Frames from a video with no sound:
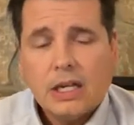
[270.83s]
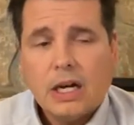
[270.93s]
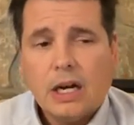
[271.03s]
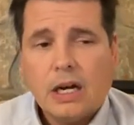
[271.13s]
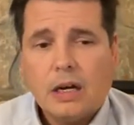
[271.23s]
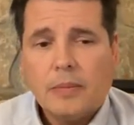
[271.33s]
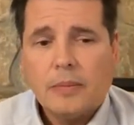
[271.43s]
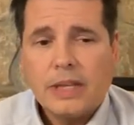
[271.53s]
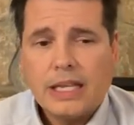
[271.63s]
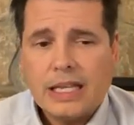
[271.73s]

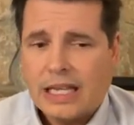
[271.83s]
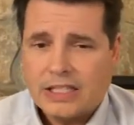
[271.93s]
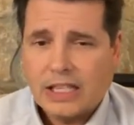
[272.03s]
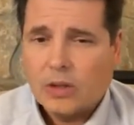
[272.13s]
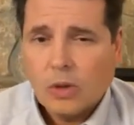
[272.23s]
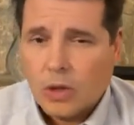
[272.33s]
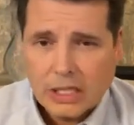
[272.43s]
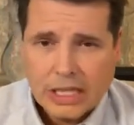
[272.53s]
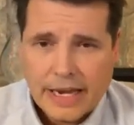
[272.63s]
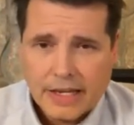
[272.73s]
That's how long it
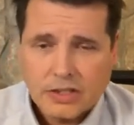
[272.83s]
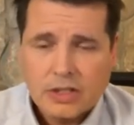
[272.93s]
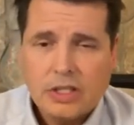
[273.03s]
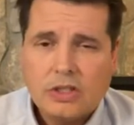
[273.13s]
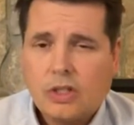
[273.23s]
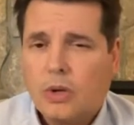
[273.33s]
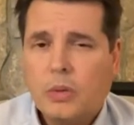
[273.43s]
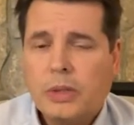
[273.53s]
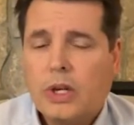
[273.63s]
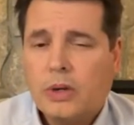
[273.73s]
lasts. And
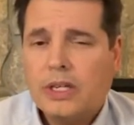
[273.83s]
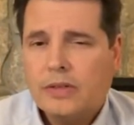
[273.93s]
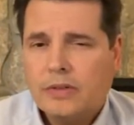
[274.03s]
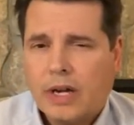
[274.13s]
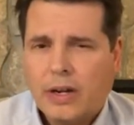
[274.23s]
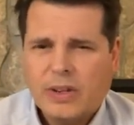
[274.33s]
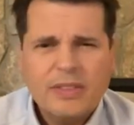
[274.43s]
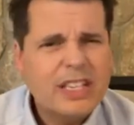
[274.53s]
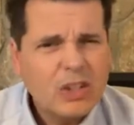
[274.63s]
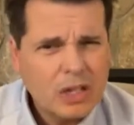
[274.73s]
so I don't give
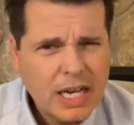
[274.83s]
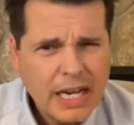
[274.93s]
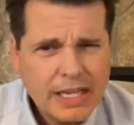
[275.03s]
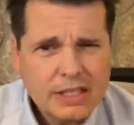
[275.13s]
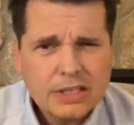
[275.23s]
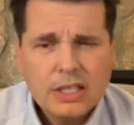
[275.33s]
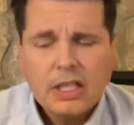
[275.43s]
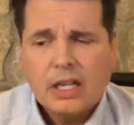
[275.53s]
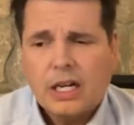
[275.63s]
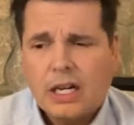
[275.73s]
any narcotics.
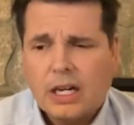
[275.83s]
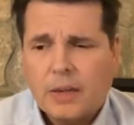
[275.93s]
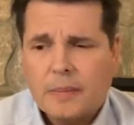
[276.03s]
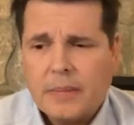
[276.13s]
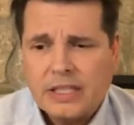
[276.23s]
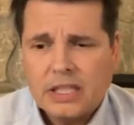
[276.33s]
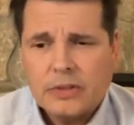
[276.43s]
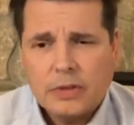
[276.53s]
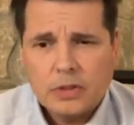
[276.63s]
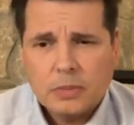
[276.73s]
Basically,
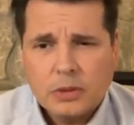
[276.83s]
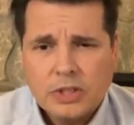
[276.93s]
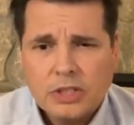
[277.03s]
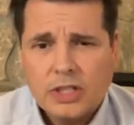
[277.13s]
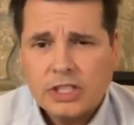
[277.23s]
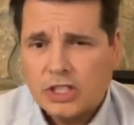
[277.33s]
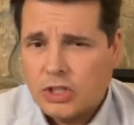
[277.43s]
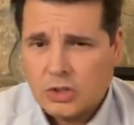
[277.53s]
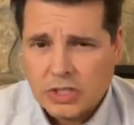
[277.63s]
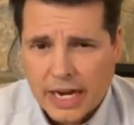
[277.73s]
for this procedure, I just
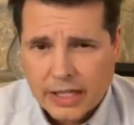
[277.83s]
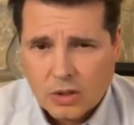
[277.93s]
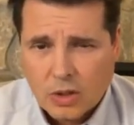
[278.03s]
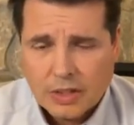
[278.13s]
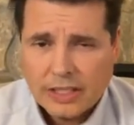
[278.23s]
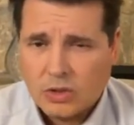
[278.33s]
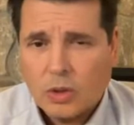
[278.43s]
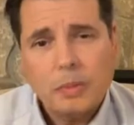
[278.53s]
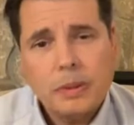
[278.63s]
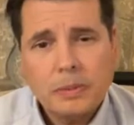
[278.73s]
use Tylenol, and that's all
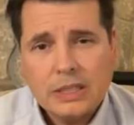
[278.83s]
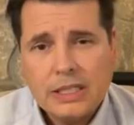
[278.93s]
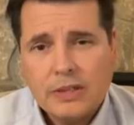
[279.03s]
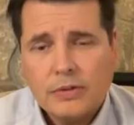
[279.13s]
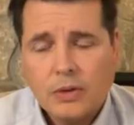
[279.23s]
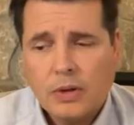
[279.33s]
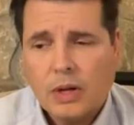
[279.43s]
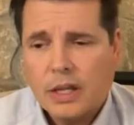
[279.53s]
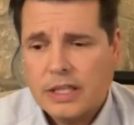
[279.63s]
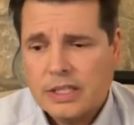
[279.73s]
people need for
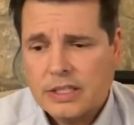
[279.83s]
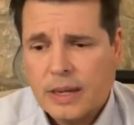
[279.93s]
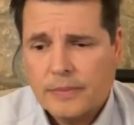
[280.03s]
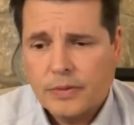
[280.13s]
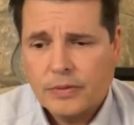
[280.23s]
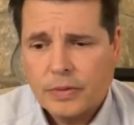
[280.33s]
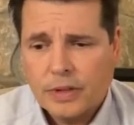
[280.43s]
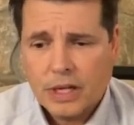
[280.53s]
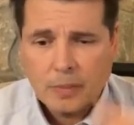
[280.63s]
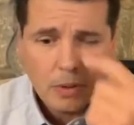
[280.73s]
the discomfort for
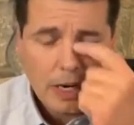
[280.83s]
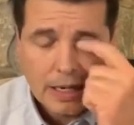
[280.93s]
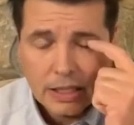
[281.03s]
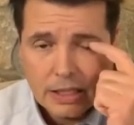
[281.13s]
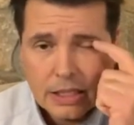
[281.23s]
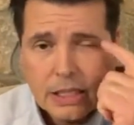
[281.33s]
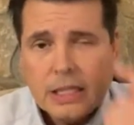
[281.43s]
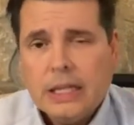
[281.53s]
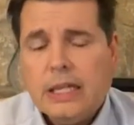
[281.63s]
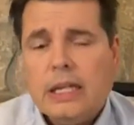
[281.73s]
the upper eyelid.
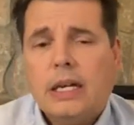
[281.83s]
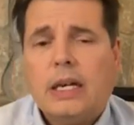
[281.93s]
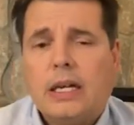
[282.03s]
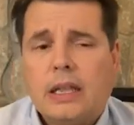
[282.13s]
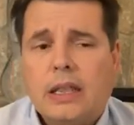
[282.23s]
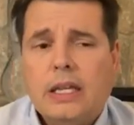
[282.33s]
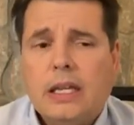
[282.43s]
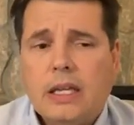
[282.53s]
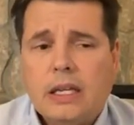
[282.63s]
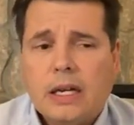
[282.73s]

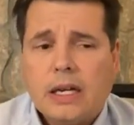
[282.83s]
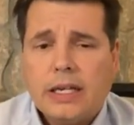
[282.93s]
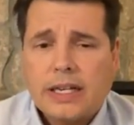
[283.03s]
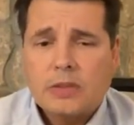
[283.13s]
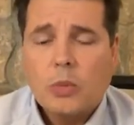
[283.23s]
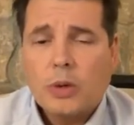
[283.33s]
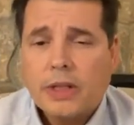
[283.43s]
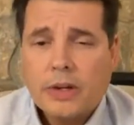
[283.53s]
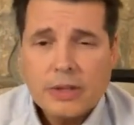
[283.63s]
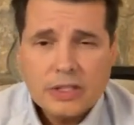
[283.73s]
The next
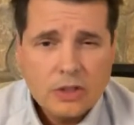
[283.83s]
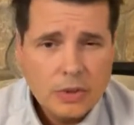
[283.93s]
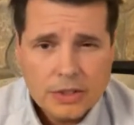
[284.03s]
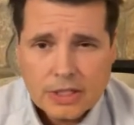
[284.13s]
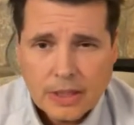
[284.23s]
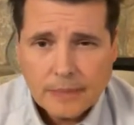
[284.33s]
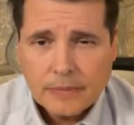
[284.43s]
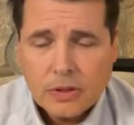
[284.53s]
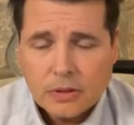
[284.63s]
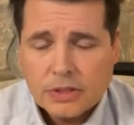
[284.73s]
morning, there is no
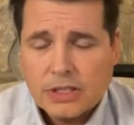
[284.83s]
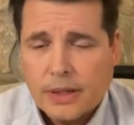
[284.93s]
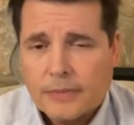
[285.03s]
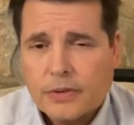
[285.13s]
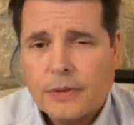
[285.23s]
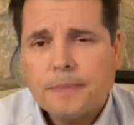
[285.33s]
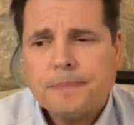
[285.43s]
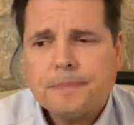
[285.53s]
discomfort.